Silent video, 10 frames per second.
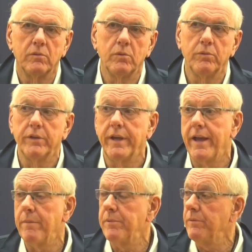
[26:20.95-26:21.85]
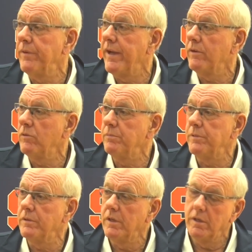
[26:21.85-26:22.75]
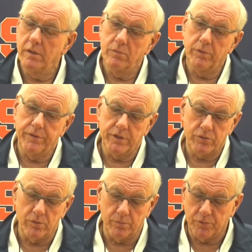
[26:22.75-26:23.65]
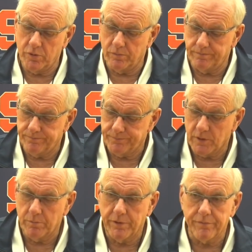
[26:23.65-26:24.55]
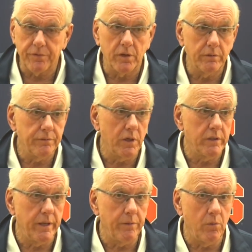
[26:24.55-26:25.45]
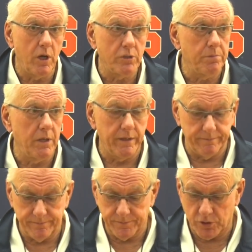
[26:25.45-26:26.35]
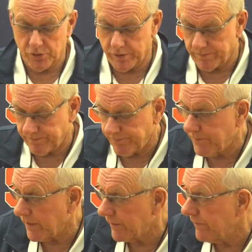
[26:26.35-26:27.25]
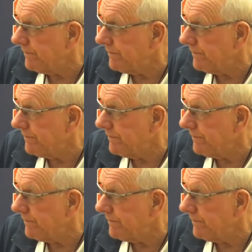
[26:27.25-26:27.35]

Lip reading: we're really happy with that group and with this group, too. It'll be a fun team to watch play this year. Thank